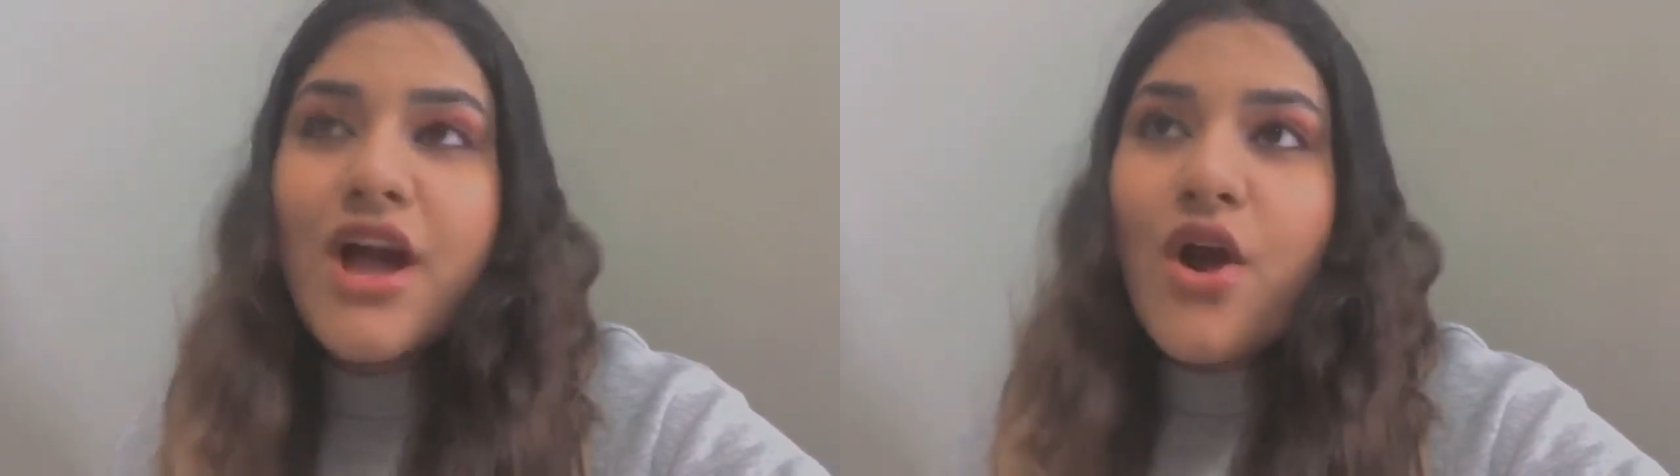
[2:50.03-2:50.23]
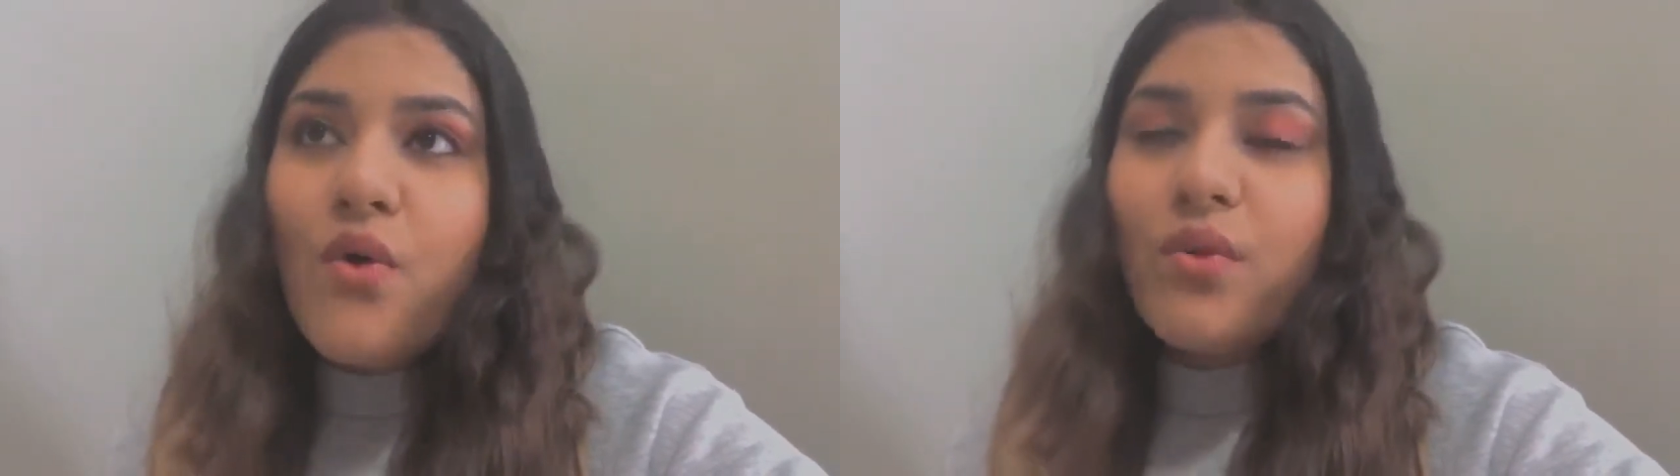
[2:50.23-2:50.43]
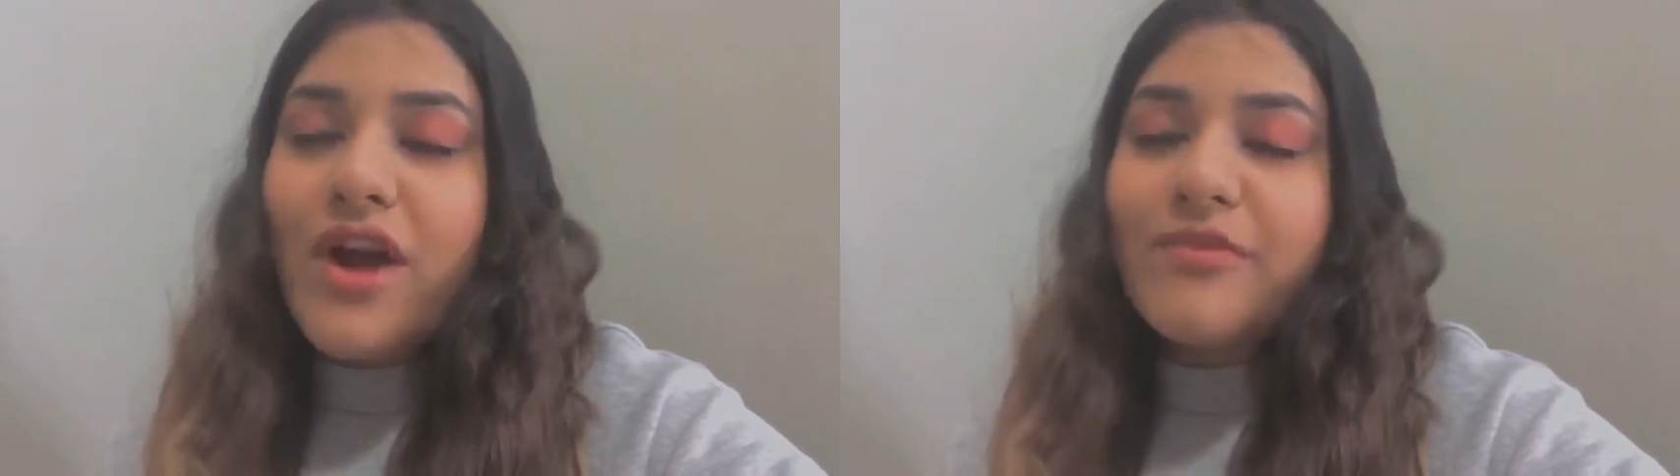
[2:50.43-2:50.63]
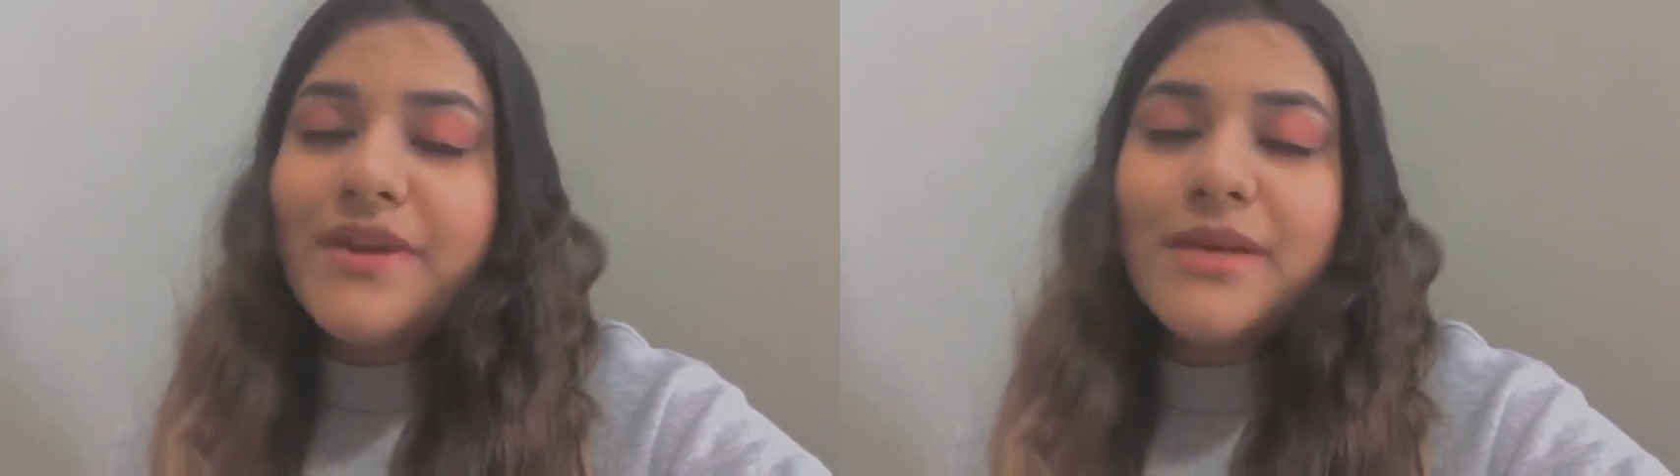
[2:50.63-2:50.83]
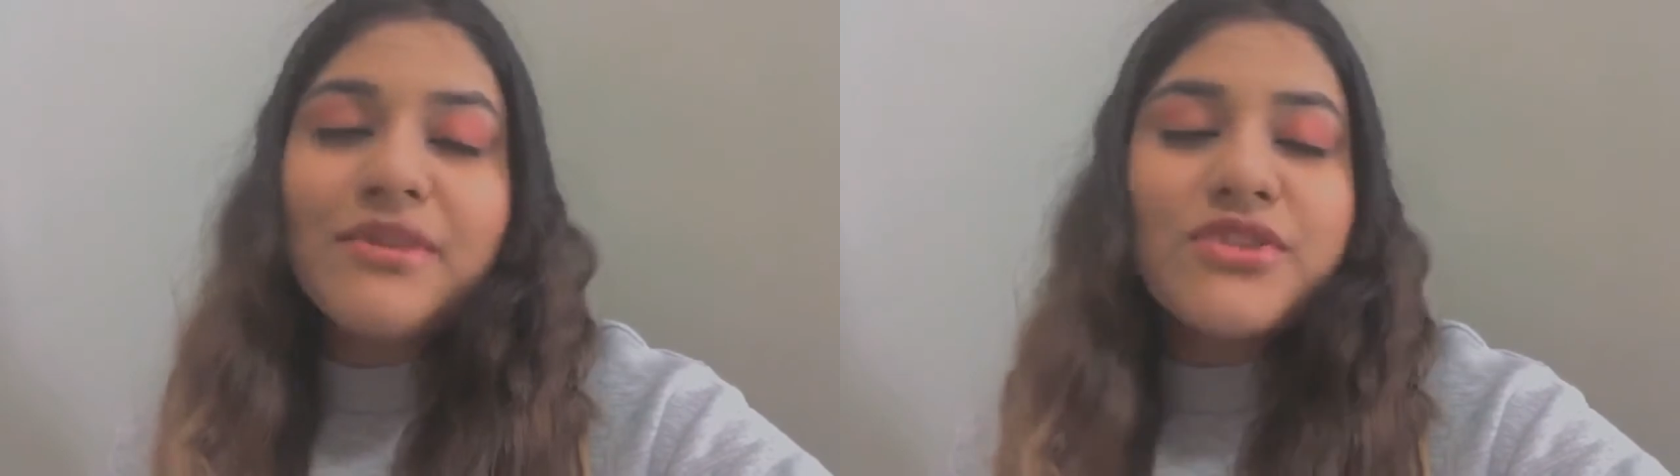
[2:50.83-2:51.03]
where I've been able
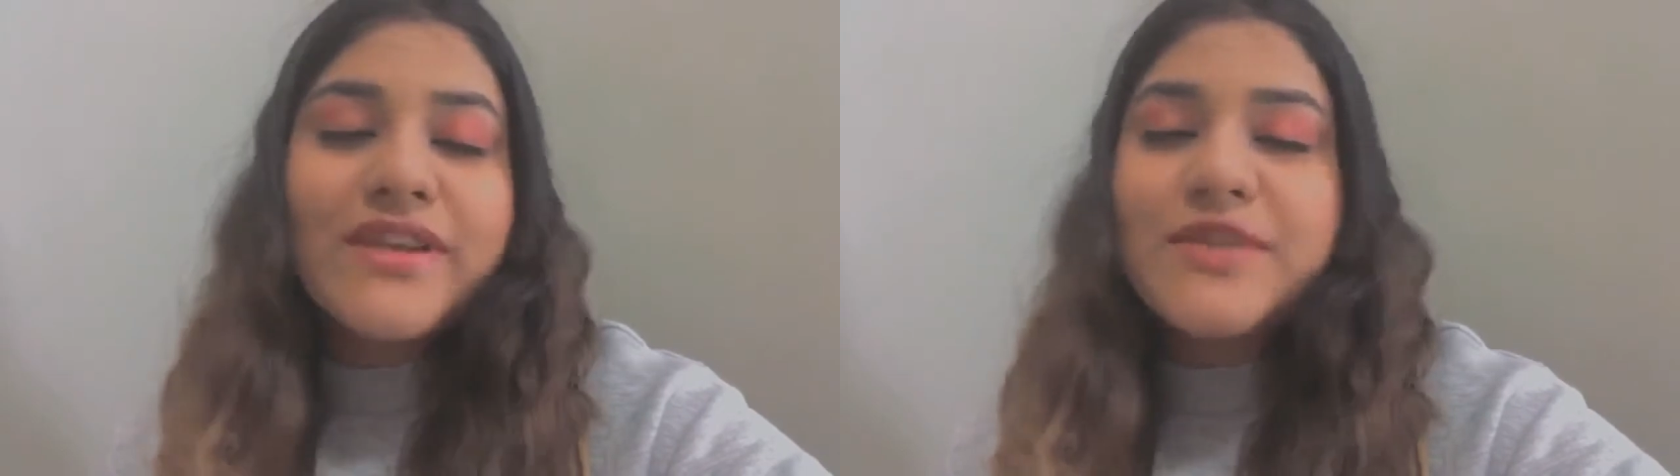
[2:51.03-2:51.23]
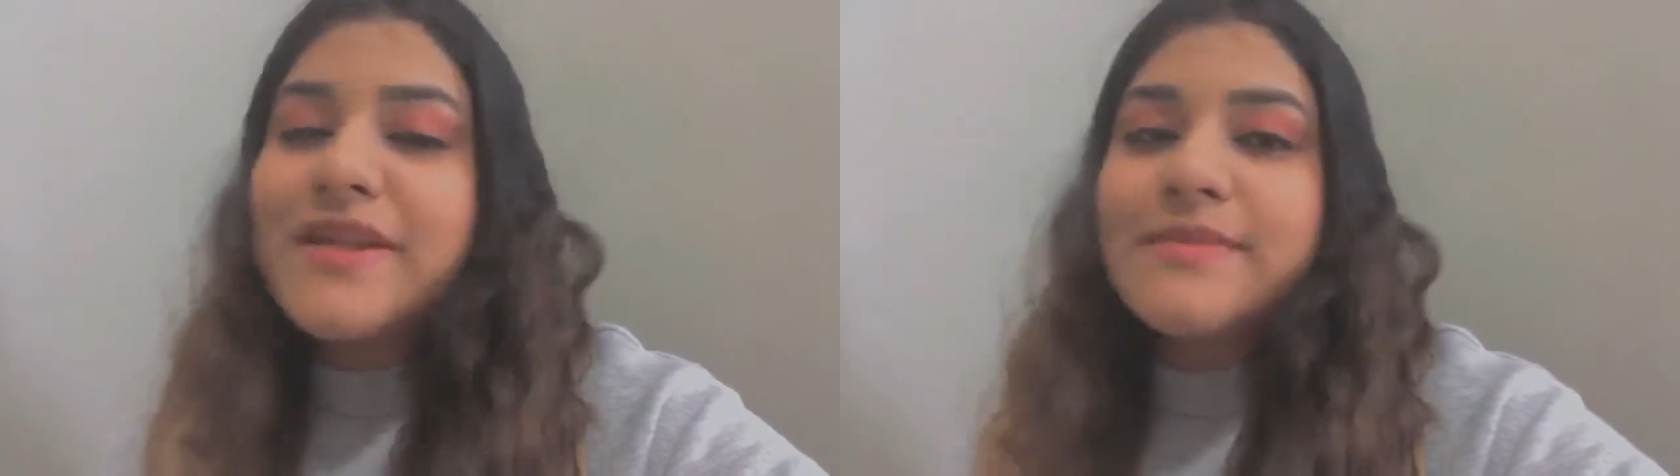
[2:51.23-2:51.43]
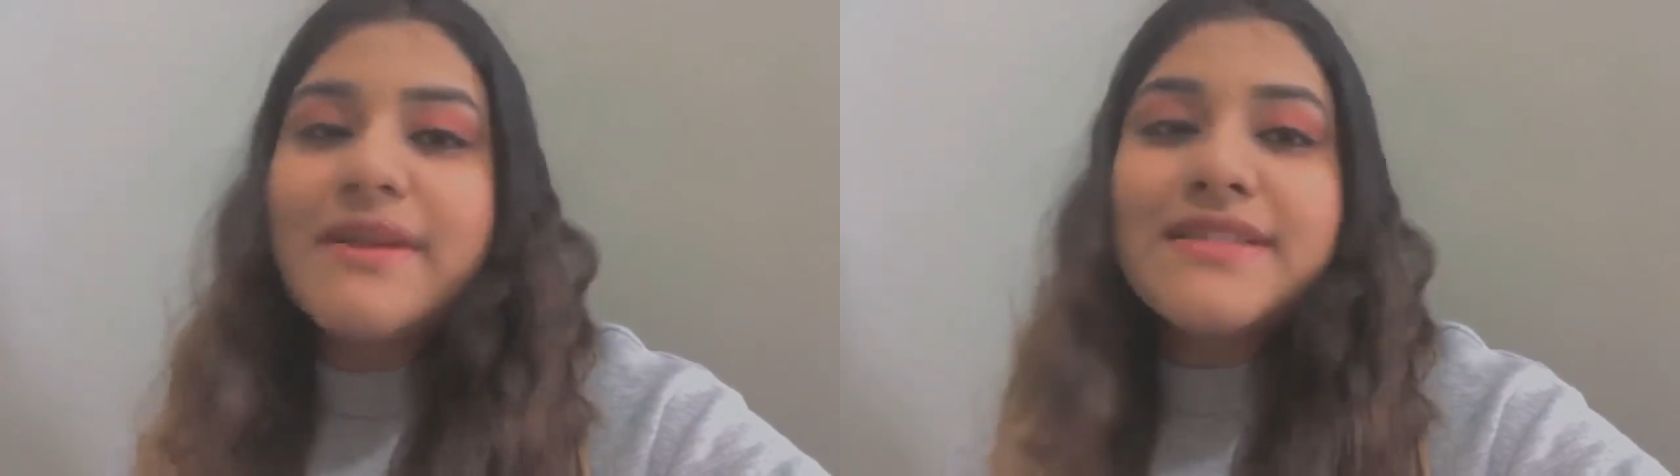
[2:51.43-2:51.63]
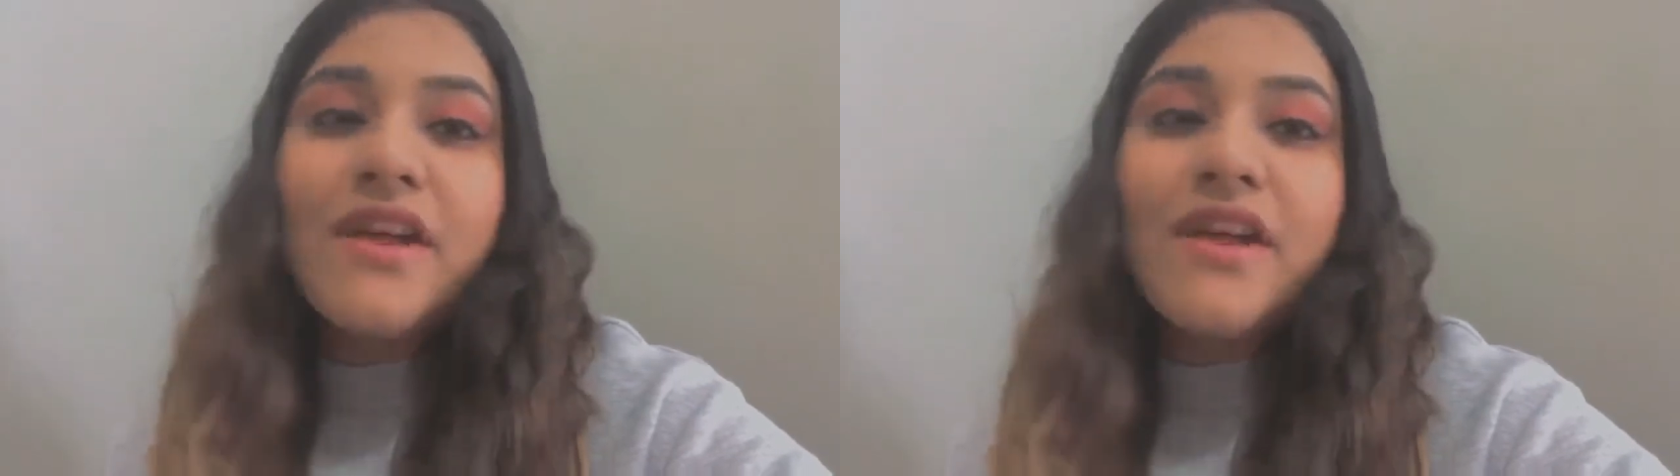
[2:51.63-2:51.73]
to express myself